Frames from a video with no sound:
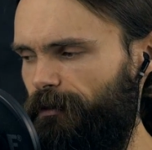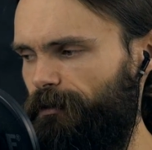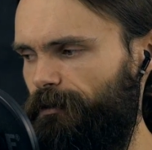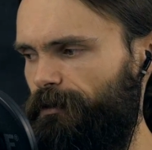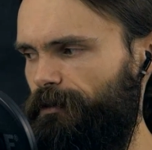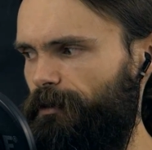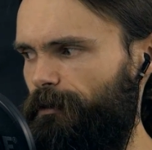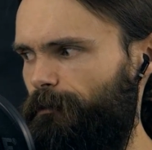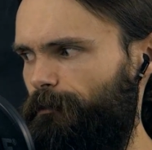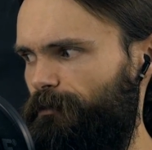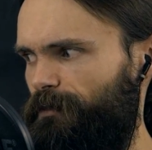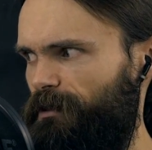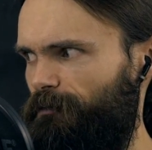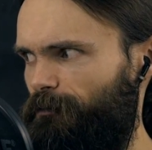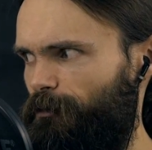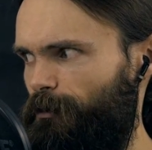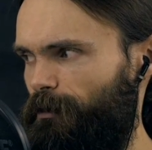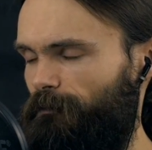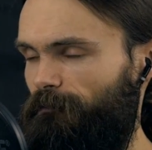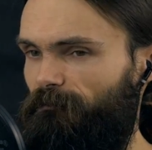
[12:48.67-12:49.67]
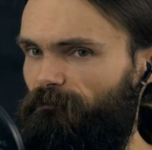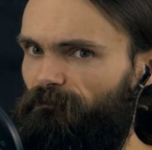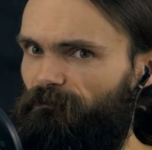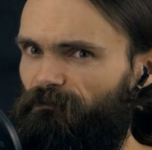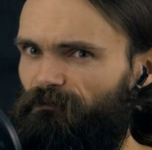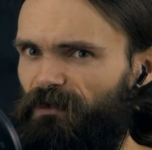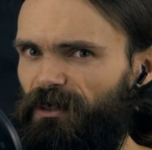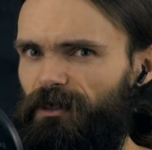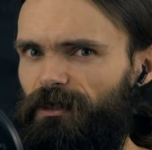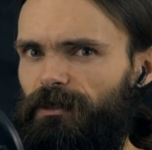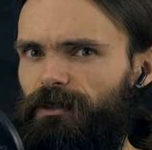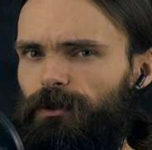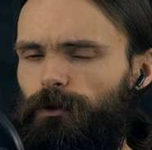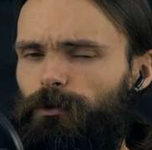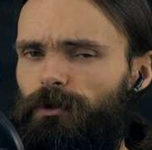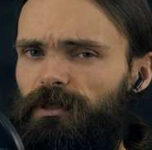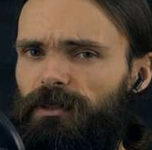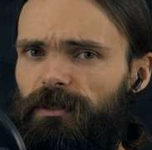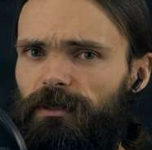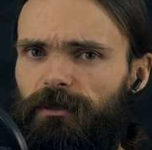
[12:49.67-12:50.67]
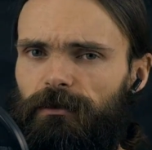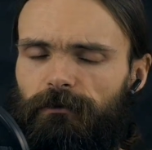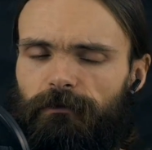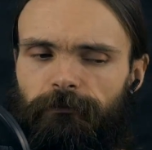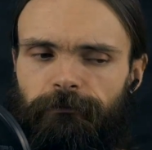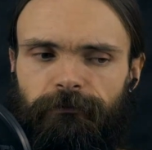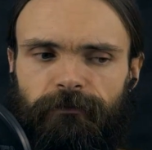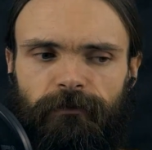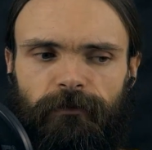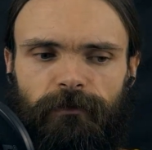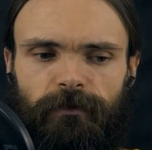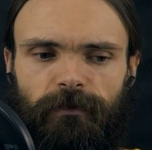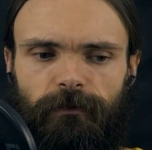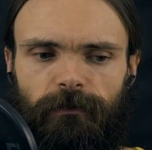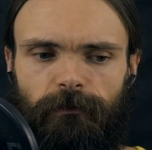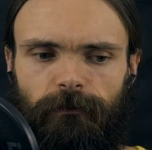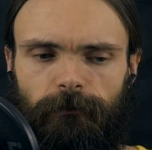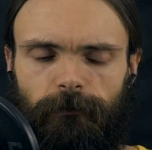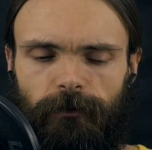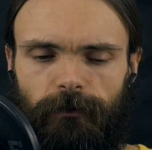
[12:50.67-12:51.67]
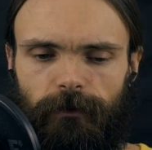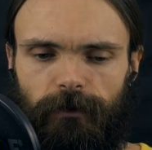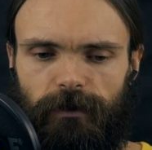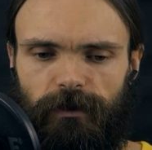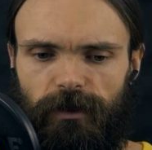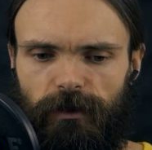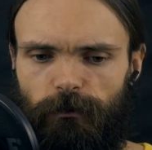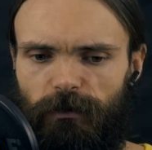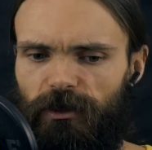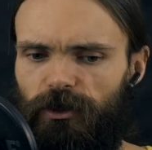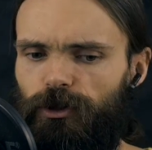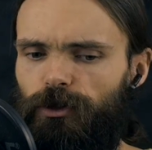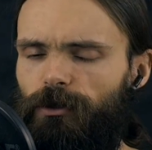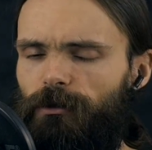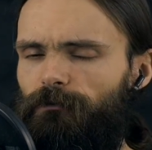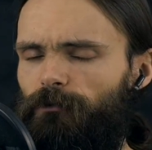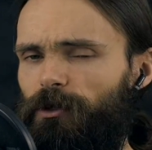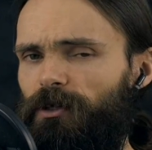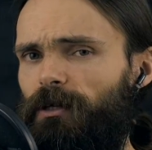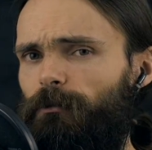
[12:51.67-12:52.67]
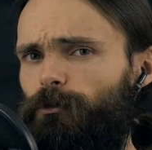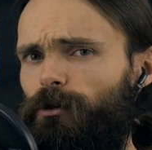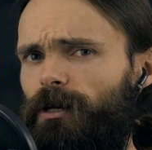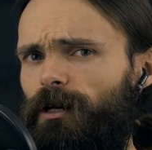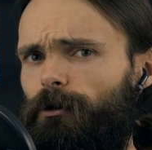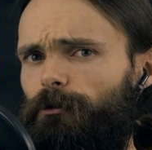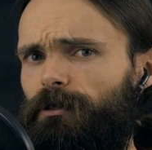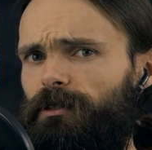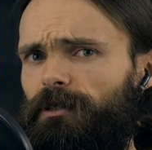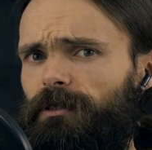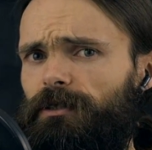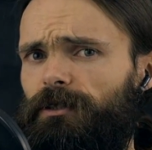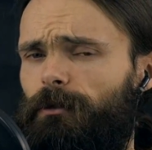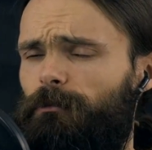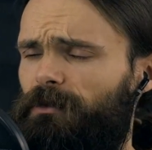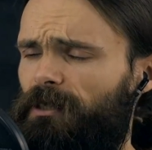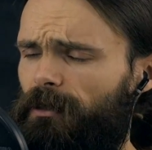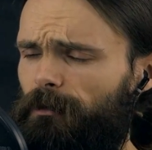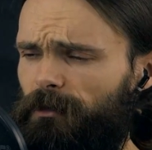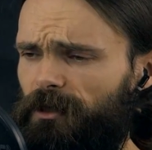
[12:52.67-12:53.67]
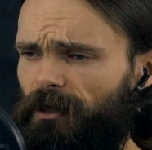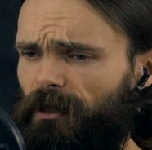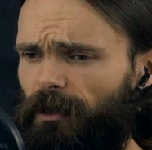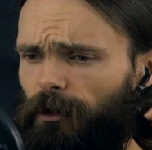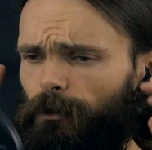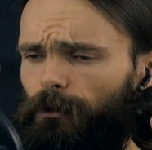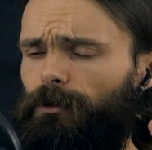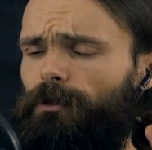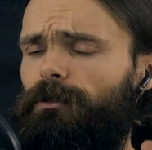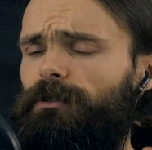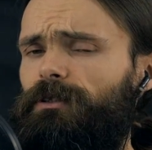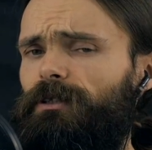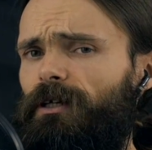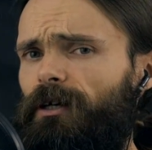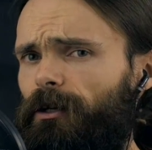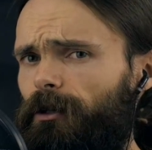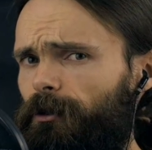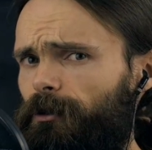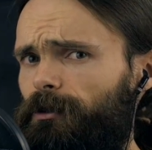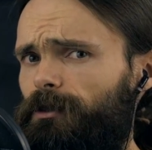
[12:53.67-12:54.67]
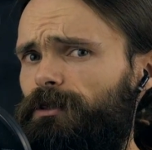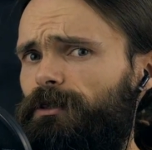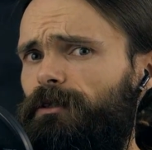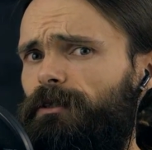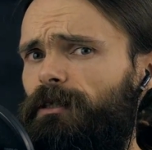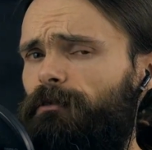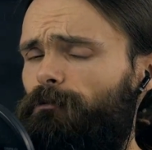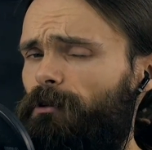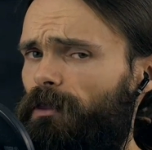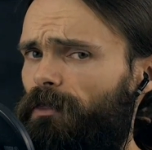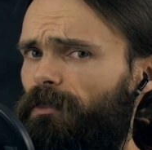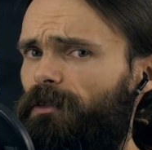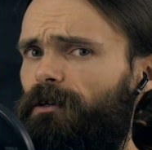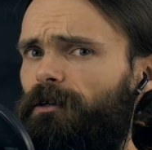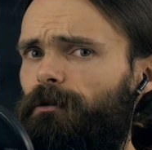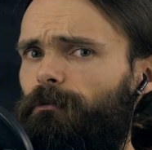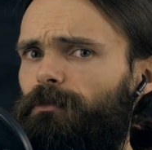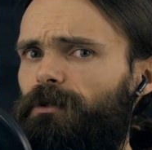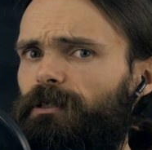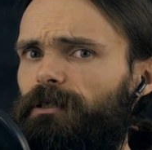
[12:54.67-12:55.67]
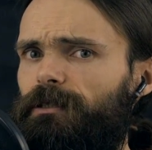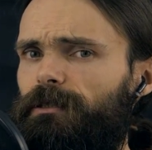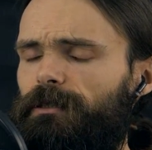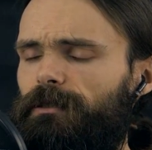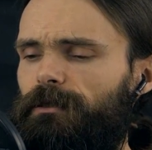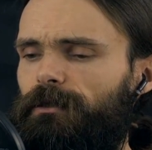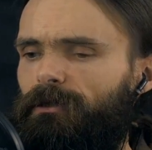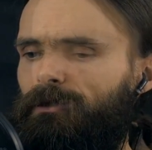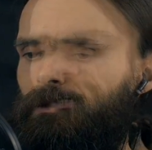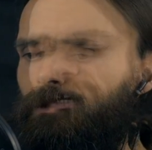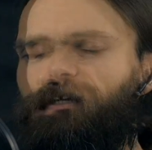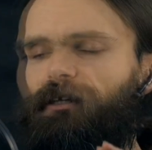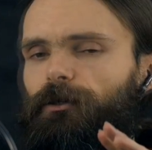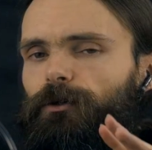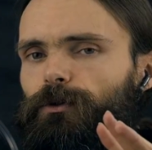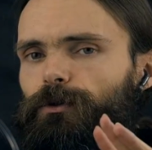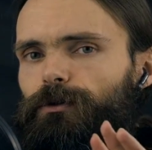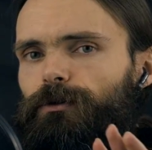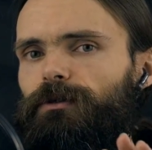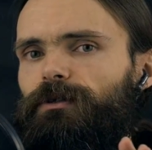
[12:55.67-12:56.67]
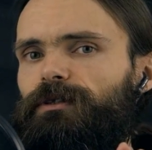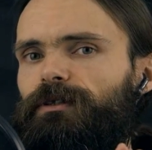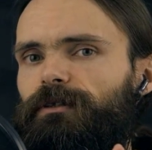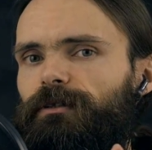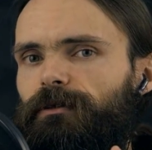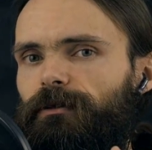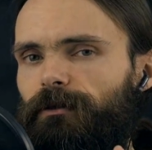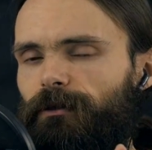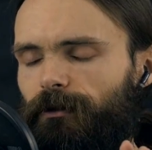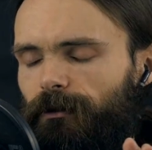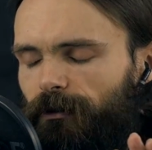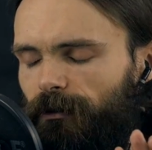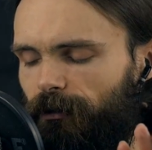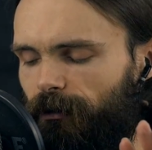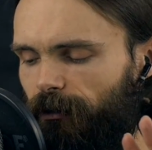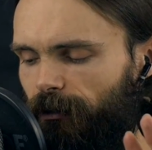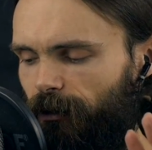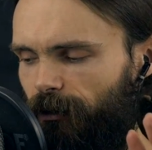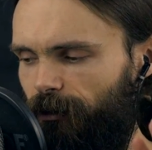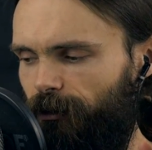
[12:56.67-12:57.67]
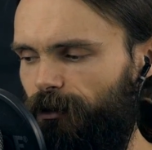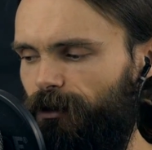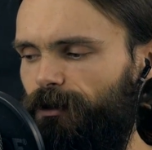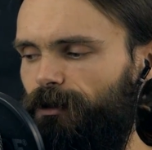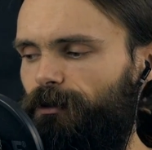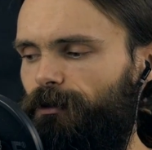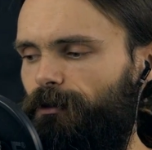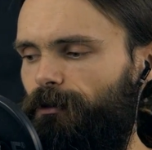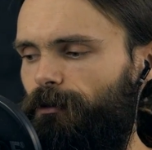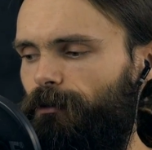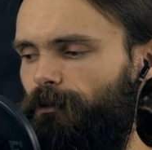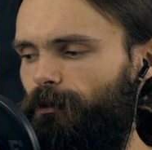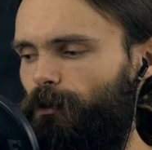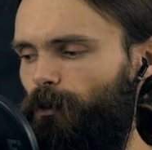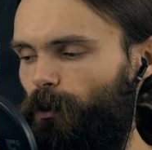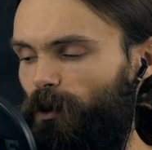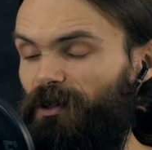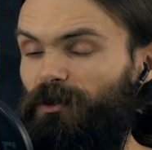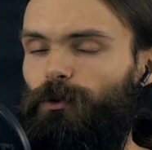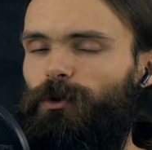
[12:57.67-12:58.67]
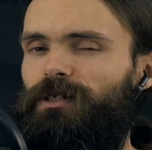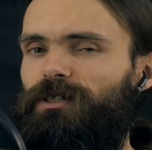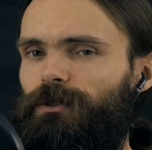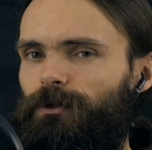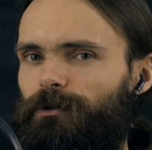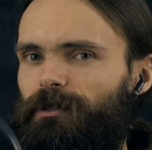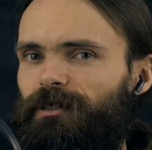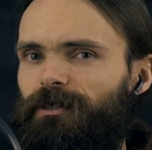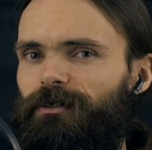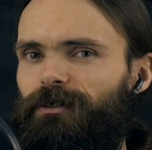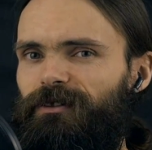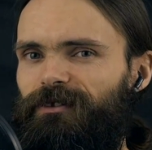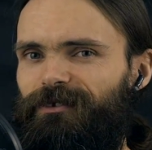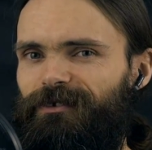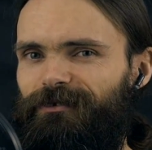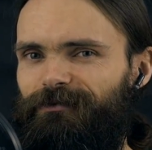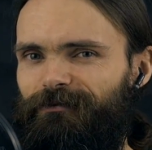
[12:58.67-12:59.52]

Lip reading: some different fields with special vocabulary, sometimes I couldn't understand everything, but I could understand what was going on.